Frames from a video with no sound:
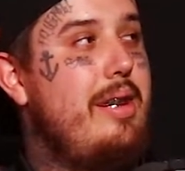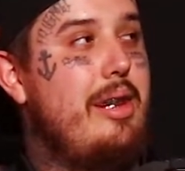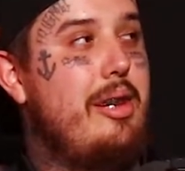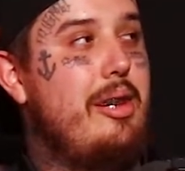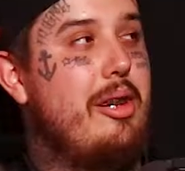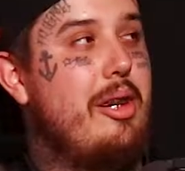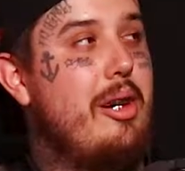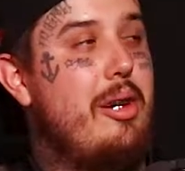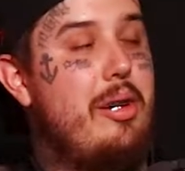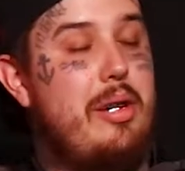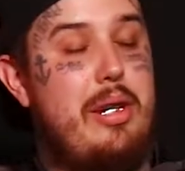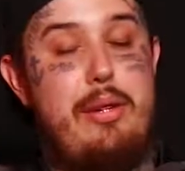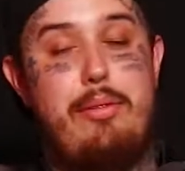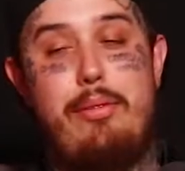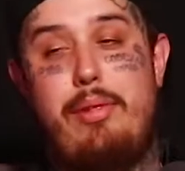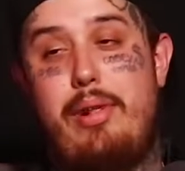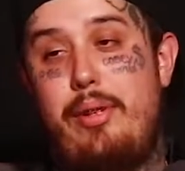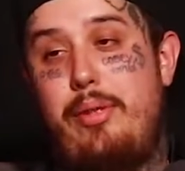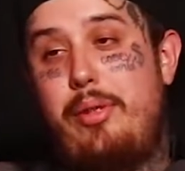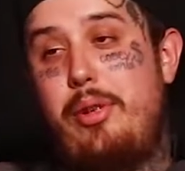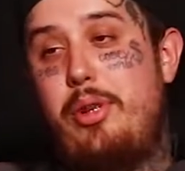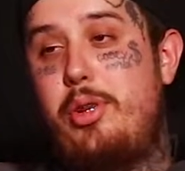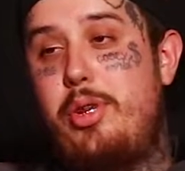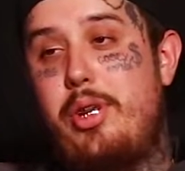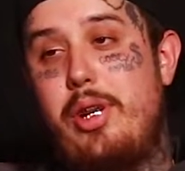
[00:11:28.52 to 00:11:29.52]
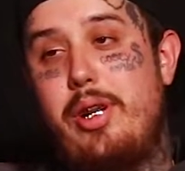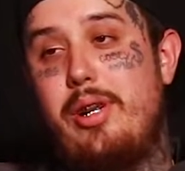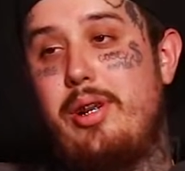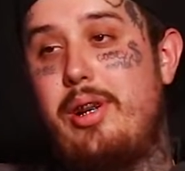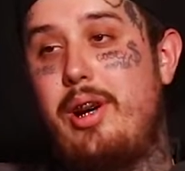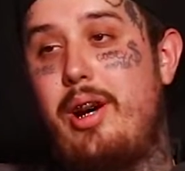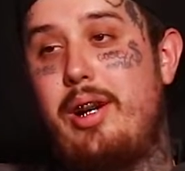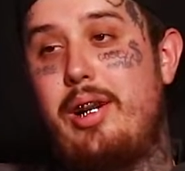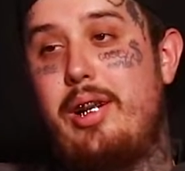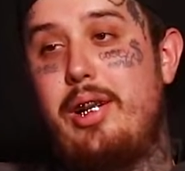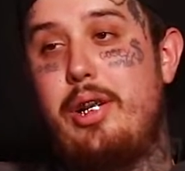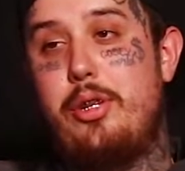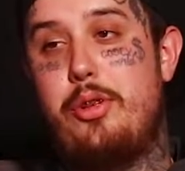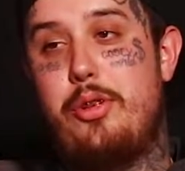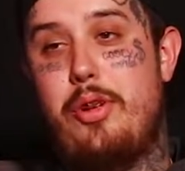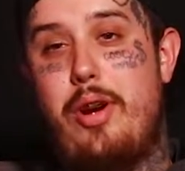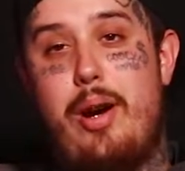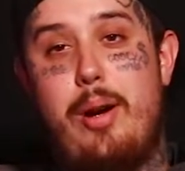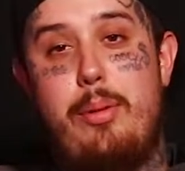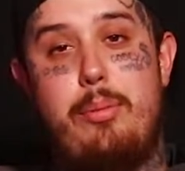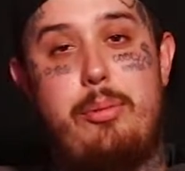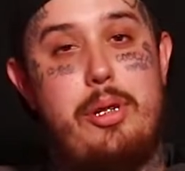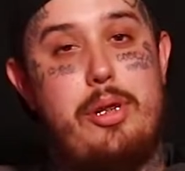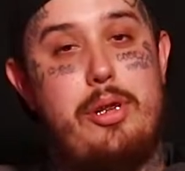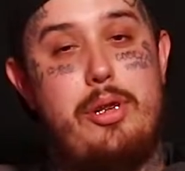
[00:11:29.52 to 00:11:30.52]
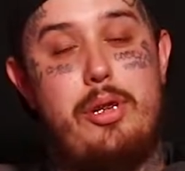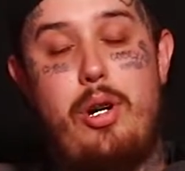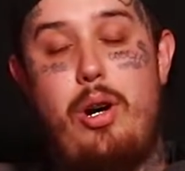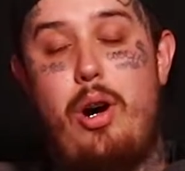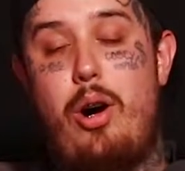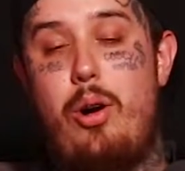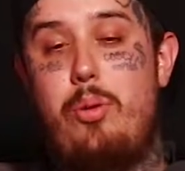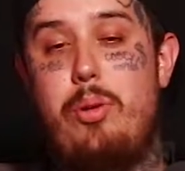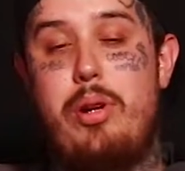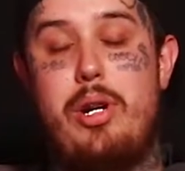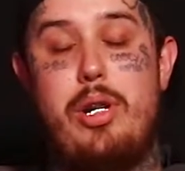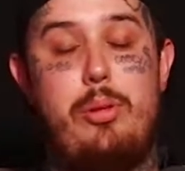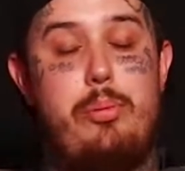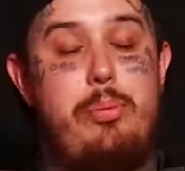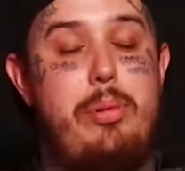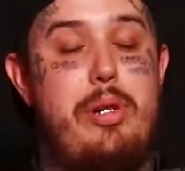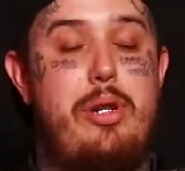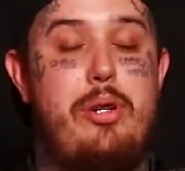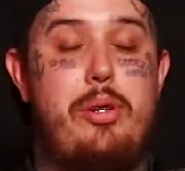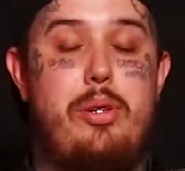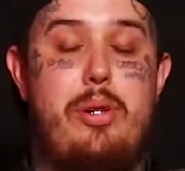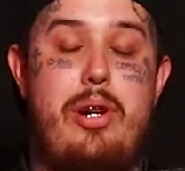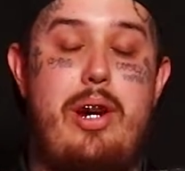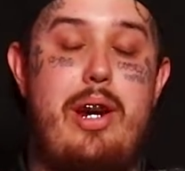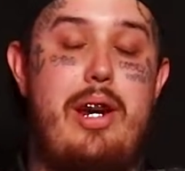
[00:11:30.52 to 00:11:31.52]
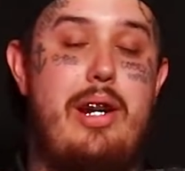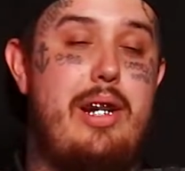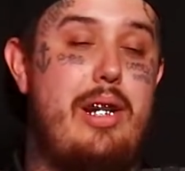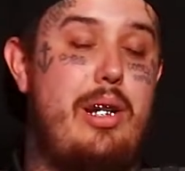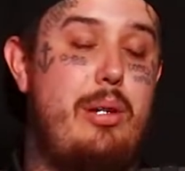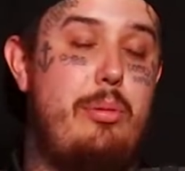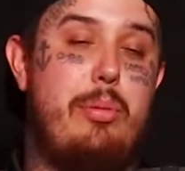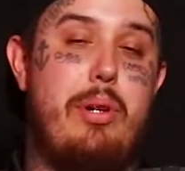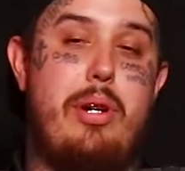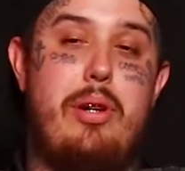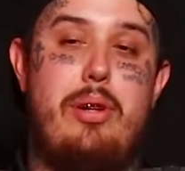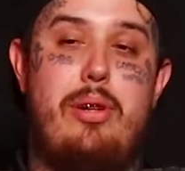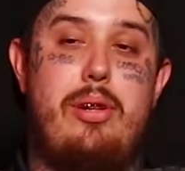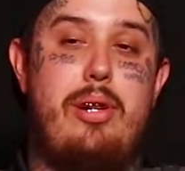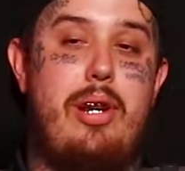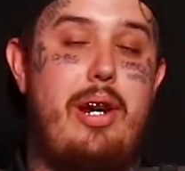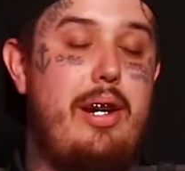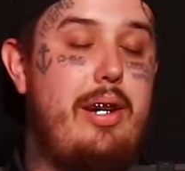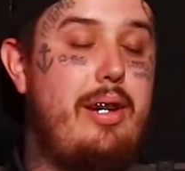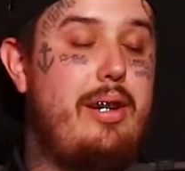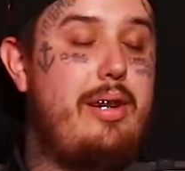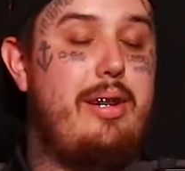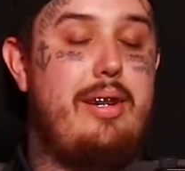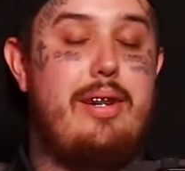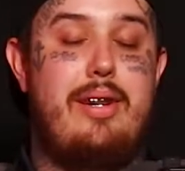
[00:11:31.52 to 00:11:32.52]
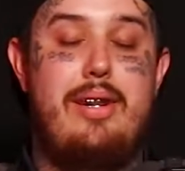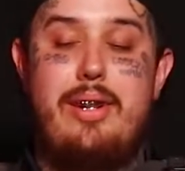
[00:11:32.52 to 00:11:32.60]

you know, even if it's shit you're not gonna drop, just always be creating, bro. Like,